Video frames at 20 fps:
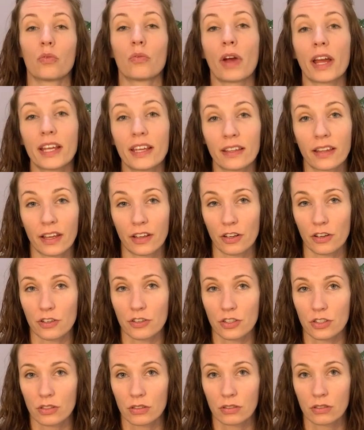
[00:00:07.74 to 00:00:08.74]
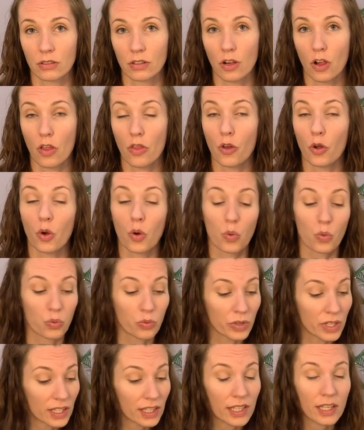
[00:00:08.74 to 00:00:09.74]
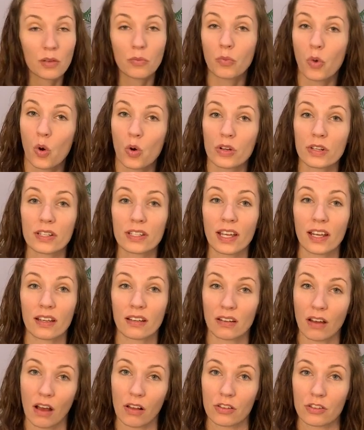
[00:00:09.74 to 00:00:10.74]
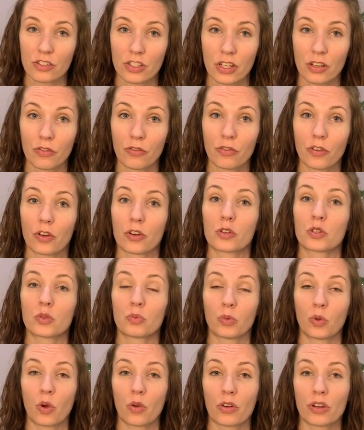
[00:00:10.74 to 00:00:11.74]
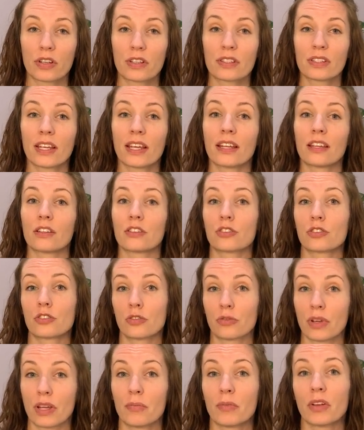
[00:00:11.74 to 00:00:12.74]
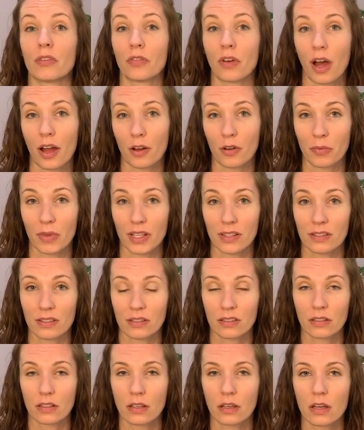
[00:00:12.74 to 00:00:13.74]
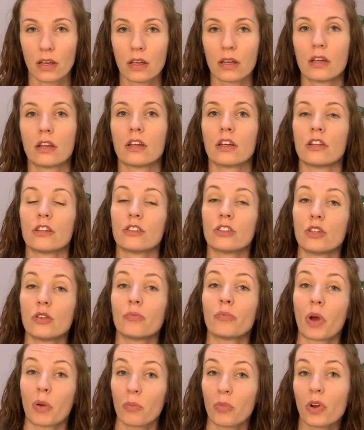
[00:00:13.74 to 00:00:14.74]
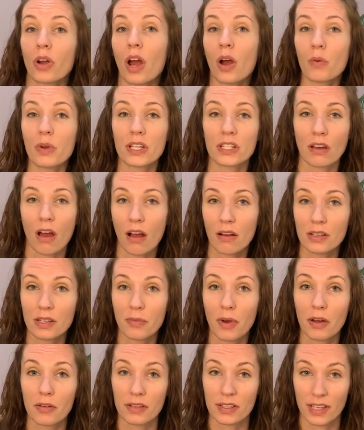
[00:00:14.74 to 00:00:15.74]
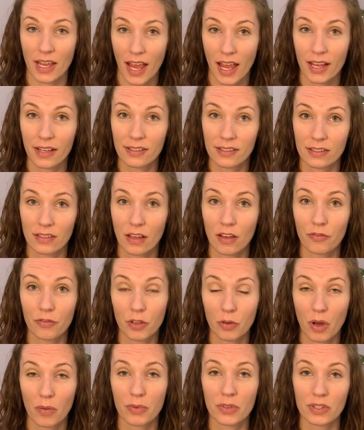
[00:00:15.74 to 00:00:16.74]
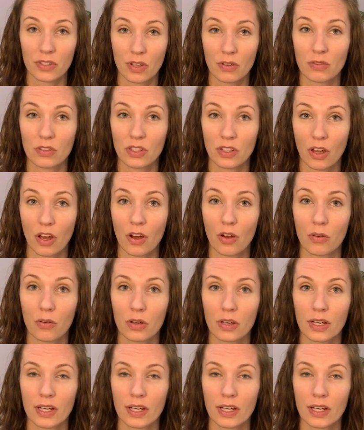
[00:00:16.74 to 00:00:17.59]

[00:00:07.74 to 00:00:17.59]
Regulators. They're a really important technology for explorers in extreme environments. Do you remember how we talked about tanks a few episodes ago?